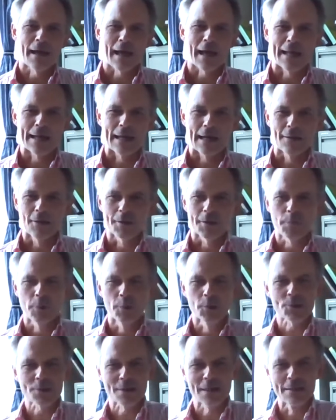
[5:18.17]
And I got
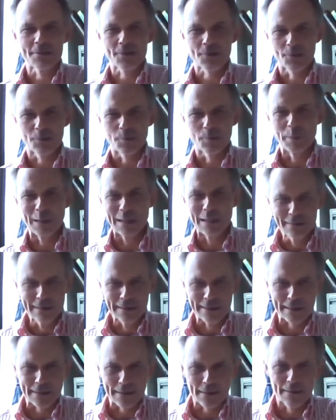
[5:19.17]
pushed into
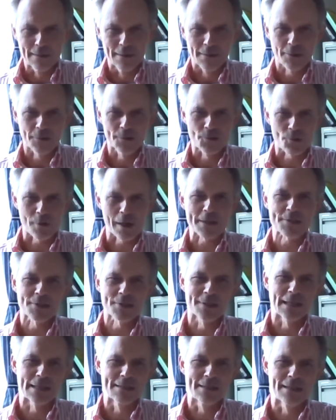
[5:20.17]
building
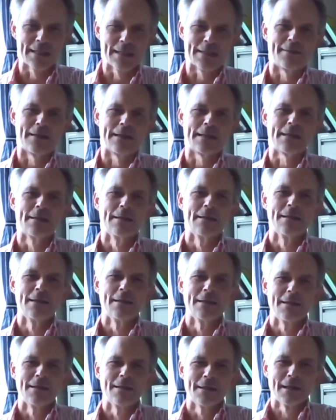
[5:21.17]
construction engineering
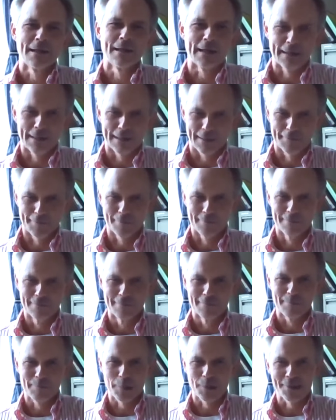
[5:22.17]
um,
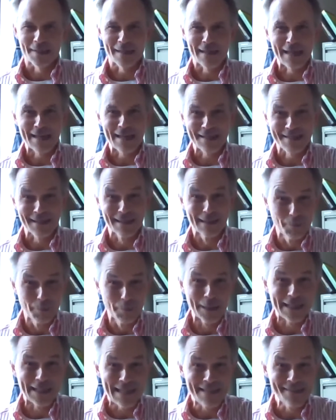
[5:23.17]
because, again, it's a little
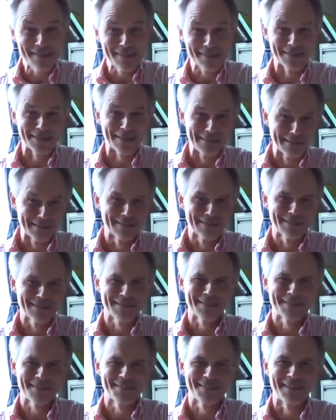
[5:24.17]
bit easier
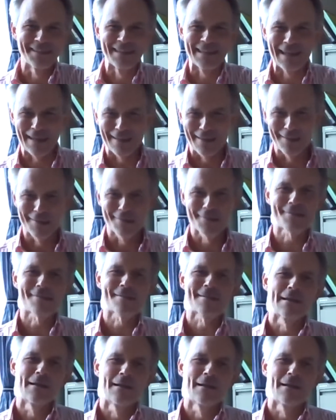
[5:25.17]
than the others.